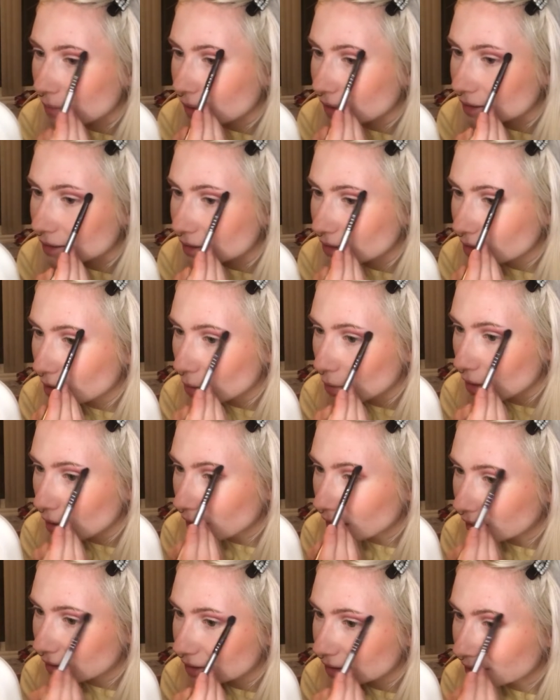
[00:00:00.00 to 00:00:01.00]
It's so
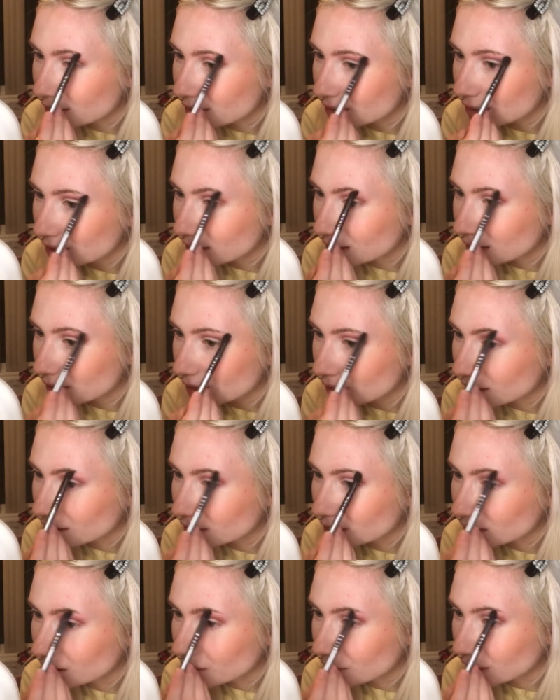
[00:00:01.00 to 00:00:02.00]
hard to see
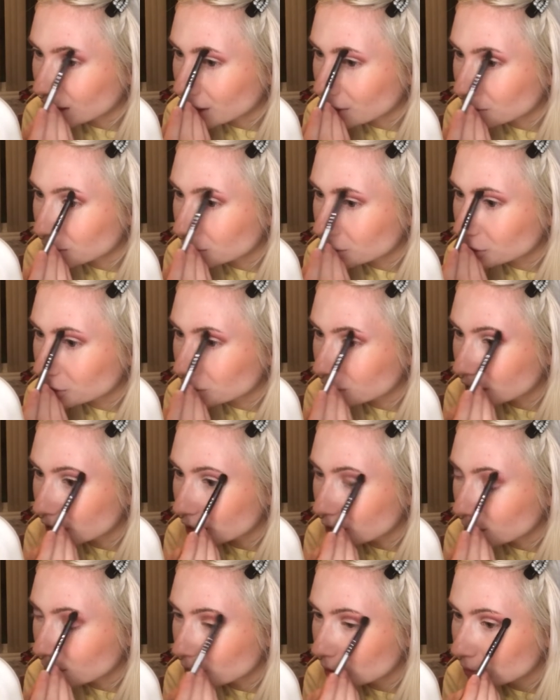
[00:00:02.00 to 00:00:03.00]
others living out your
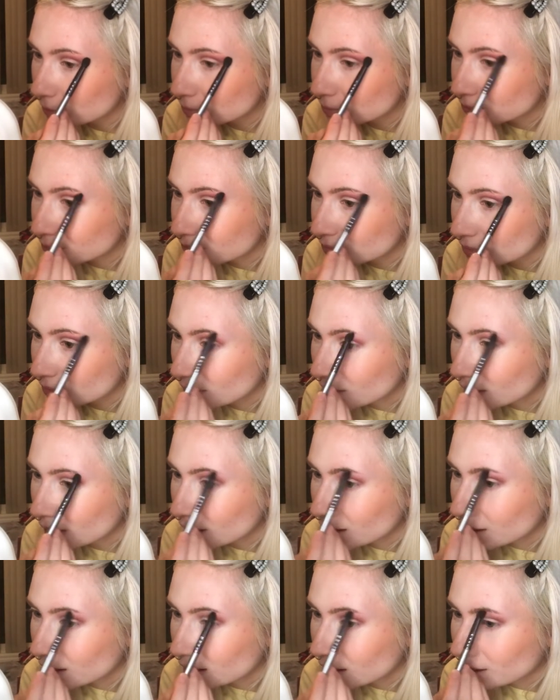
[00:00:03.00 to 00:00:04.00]
dream.
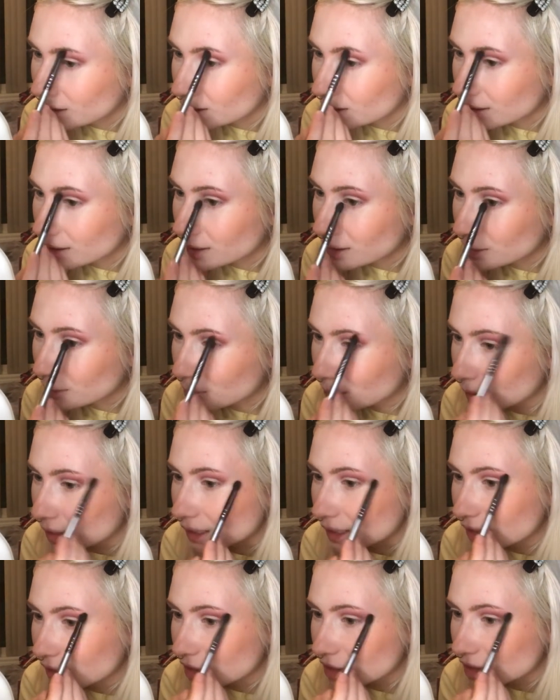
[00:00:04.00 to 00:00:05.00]
Like,
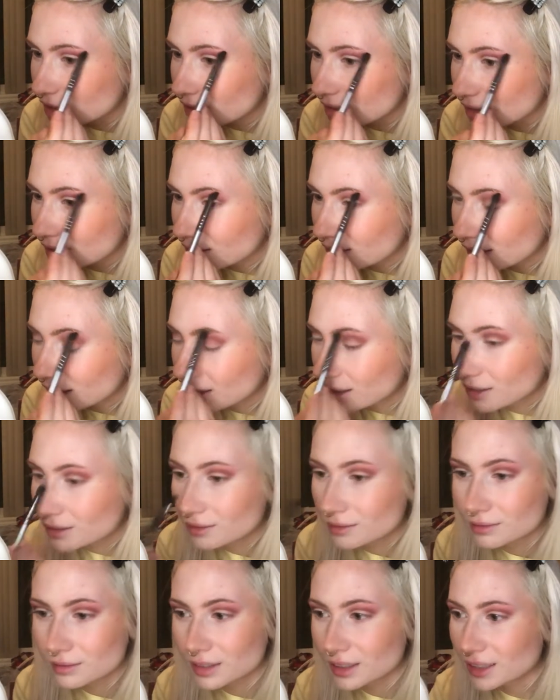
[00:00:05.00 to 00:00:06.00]
Brittany is just this like
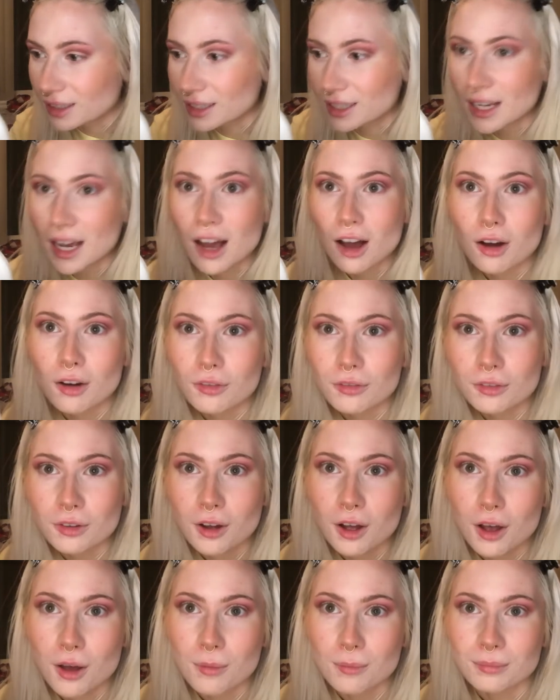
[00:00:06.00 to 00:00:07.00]
gal
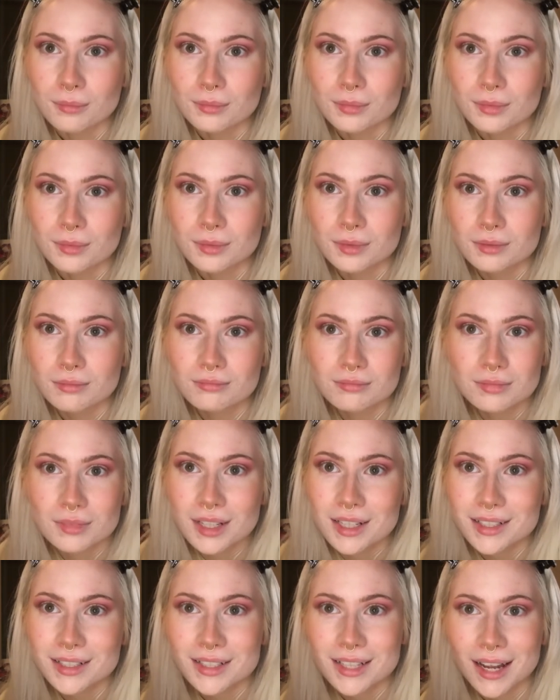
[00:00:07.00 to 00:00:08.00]
from
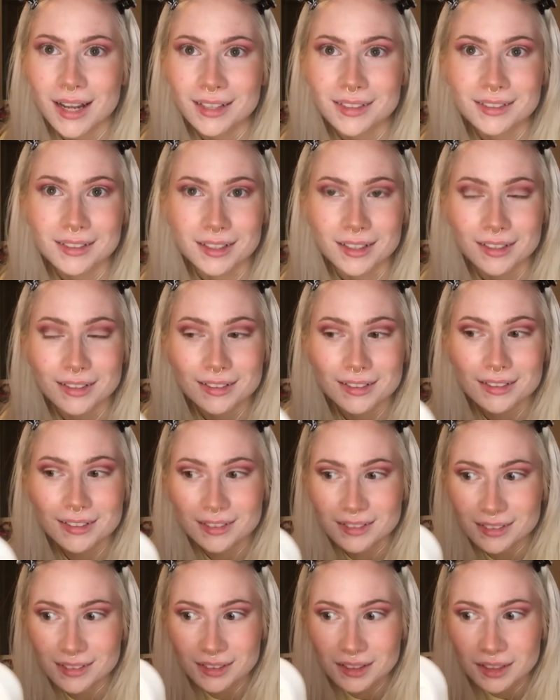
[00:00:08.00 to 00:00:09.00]

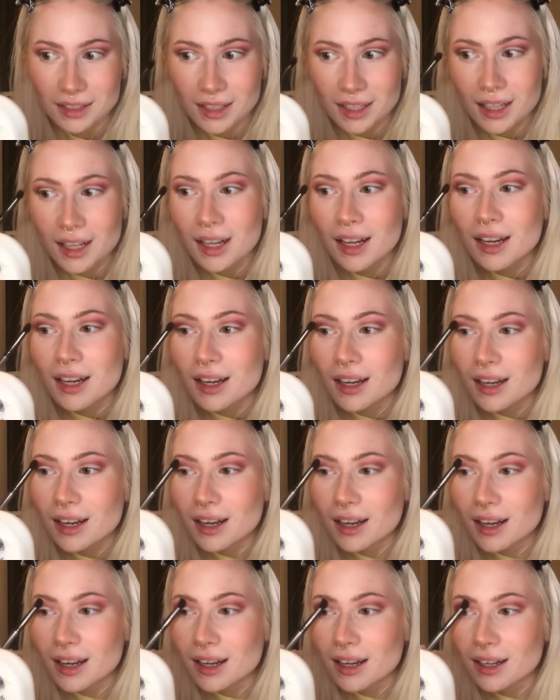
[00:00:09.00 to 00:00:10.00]
Texas,
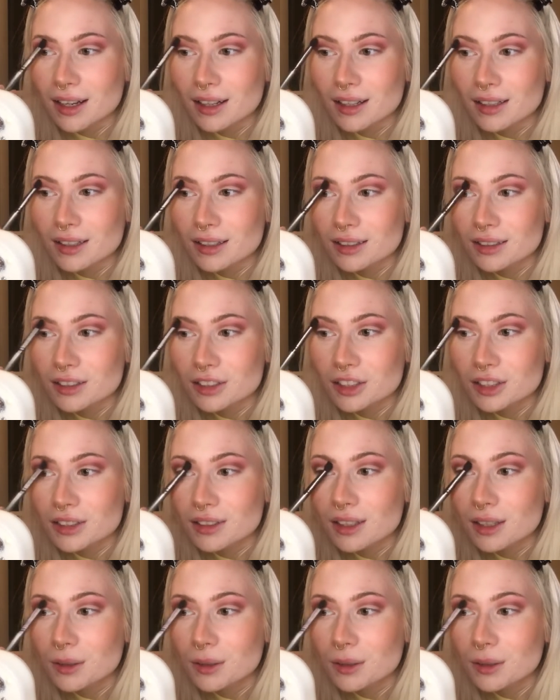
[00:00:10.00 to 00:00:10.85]
and she's